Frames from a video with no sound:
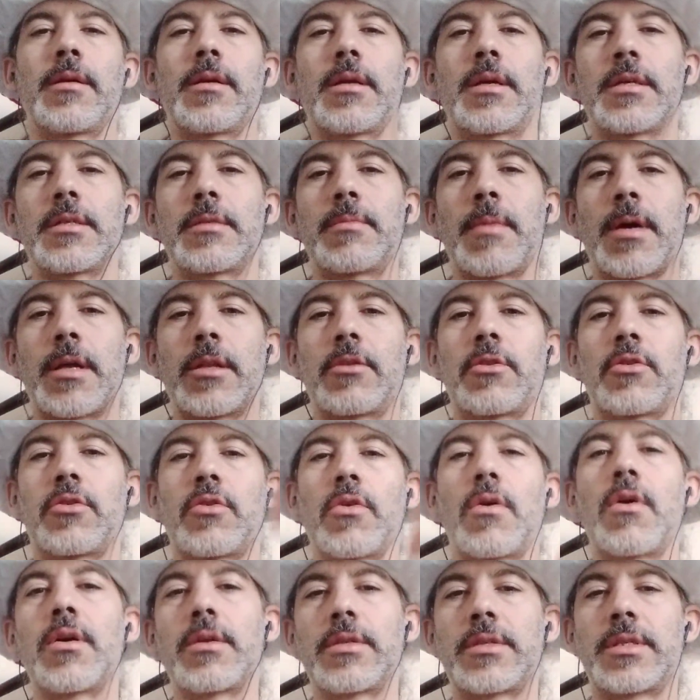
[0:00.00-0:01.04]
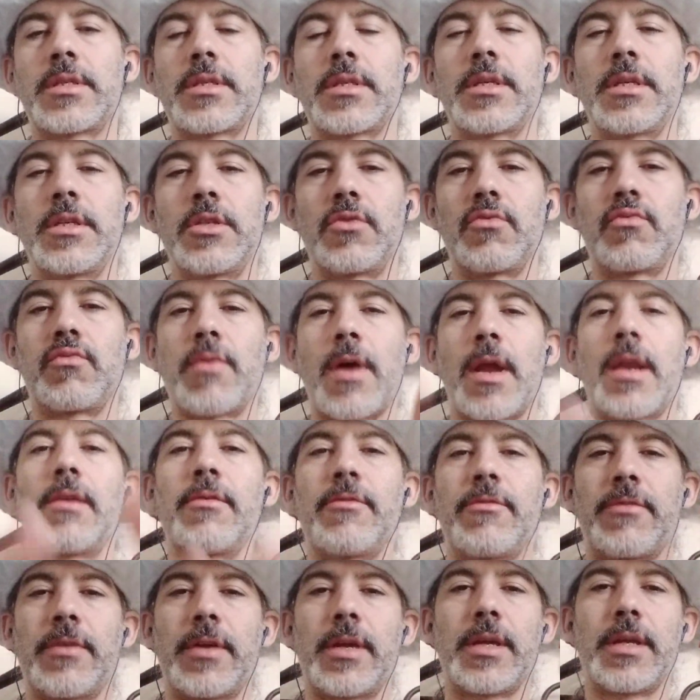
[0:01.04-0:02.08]
Because my thoughts is
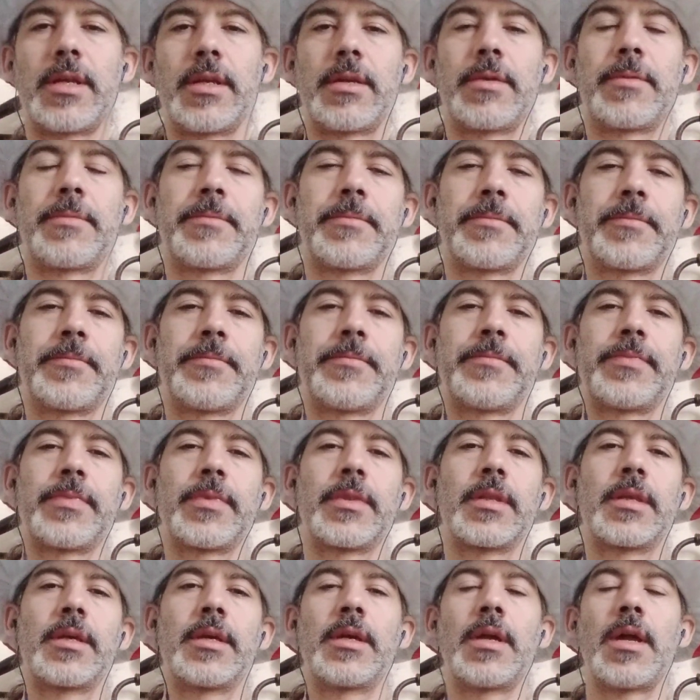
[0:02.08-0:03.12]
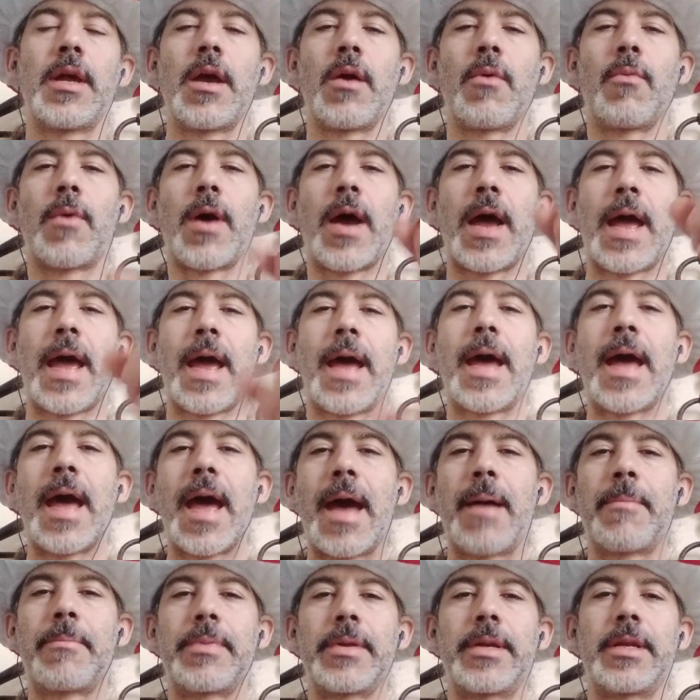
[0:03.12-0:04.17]
relevant. And what
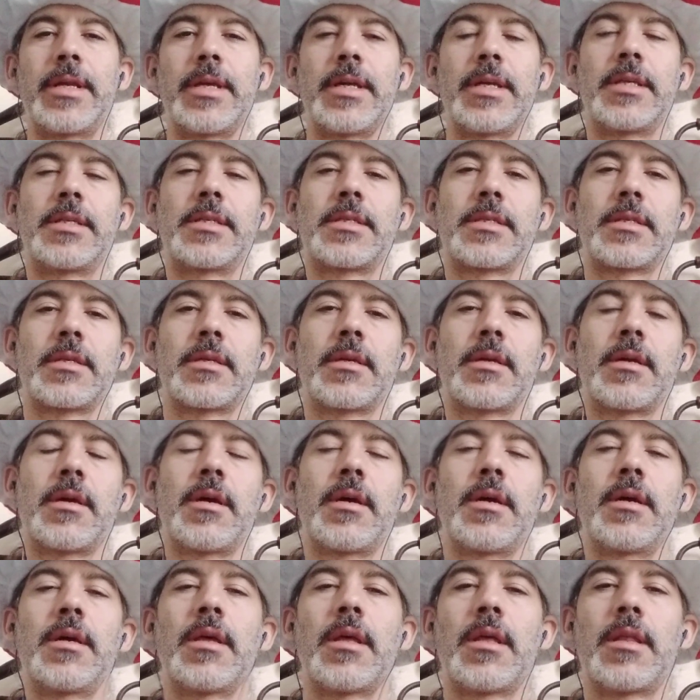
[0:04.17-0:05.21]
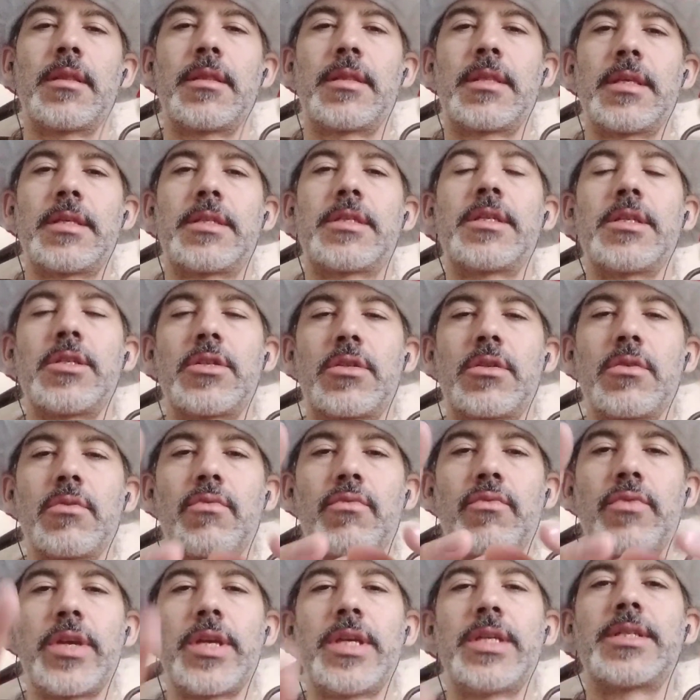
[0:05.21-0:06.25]
happened is, this is the
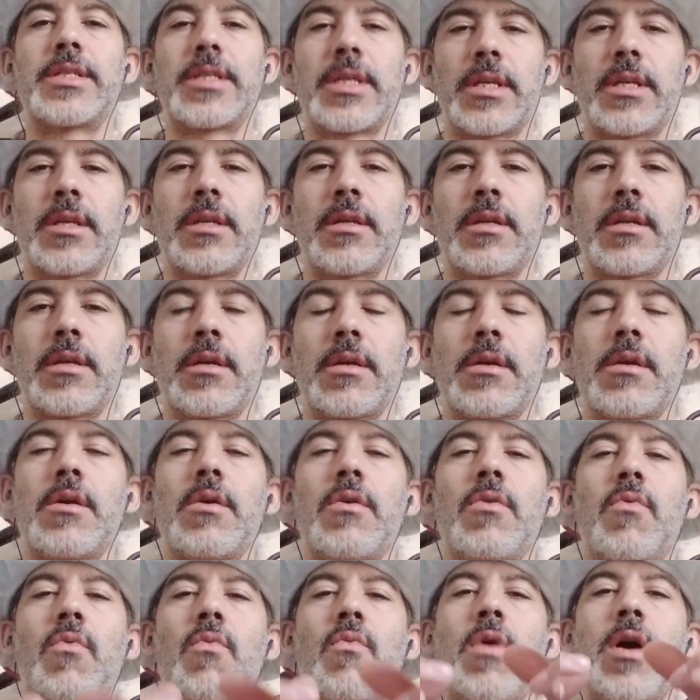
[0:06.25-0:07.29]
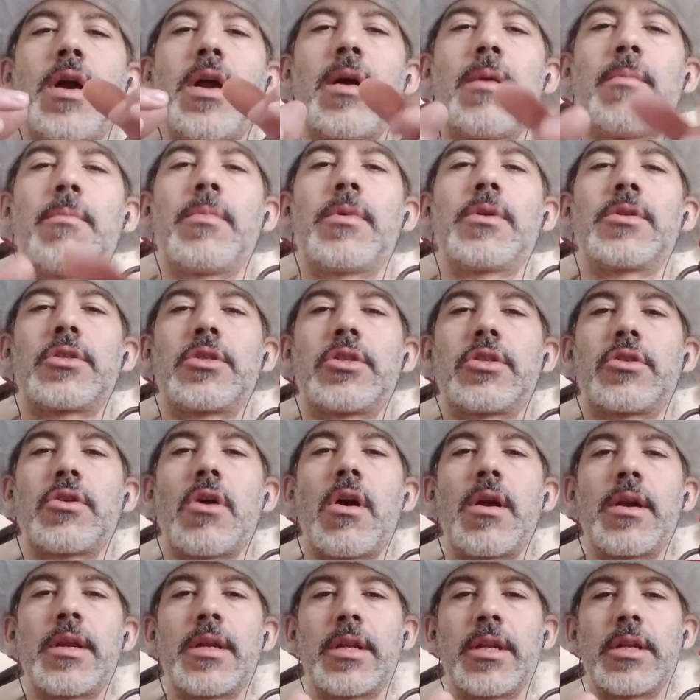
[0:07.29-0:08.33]
reason why I'm
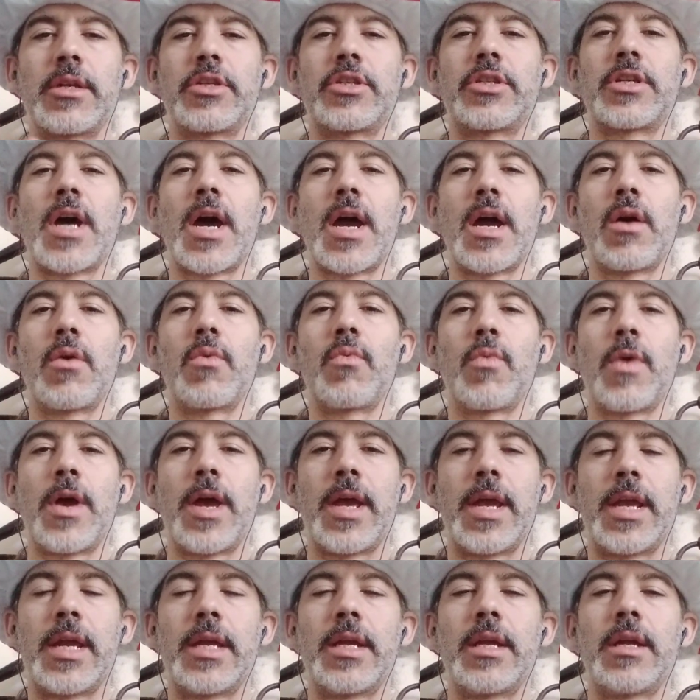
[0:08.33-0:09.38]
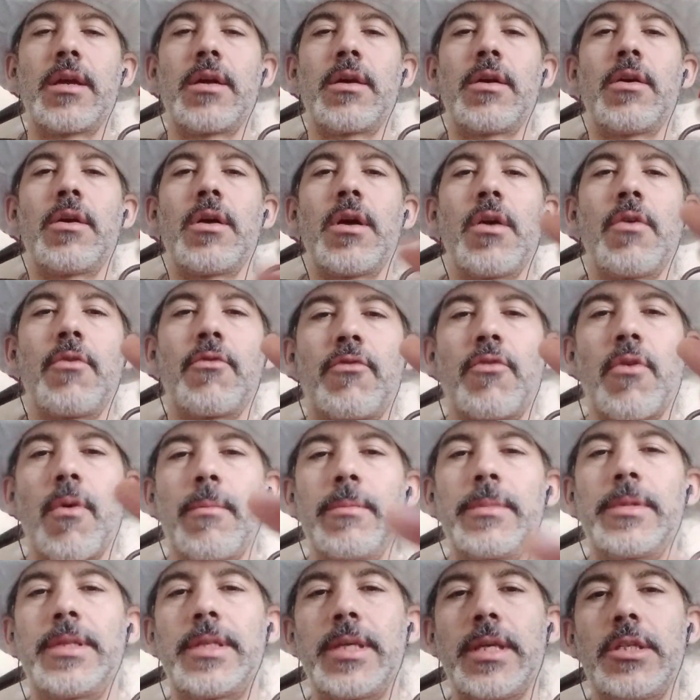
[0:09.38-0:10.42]
starting to shy away
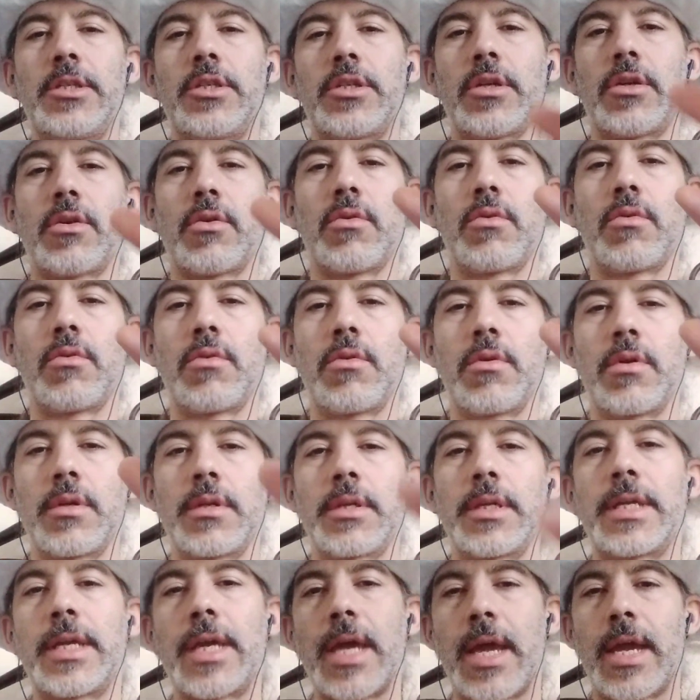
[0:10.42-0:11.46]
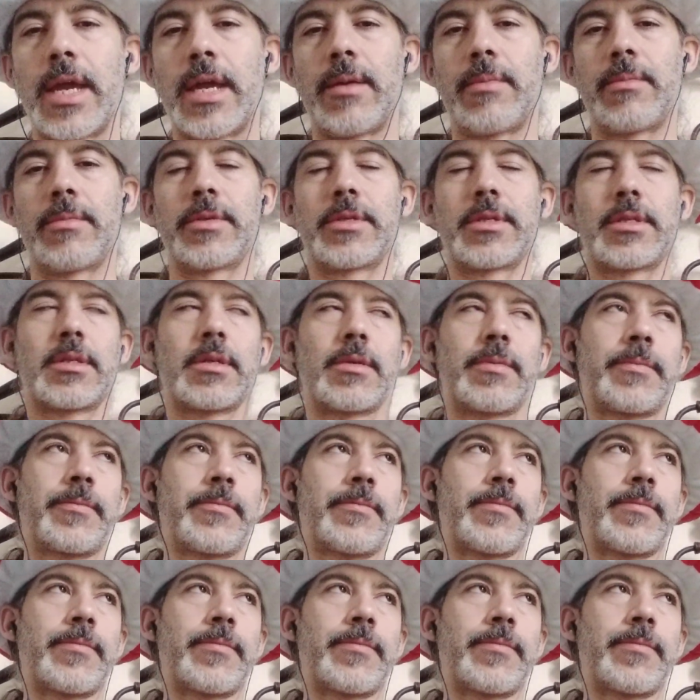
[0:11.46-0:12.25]
from digital games.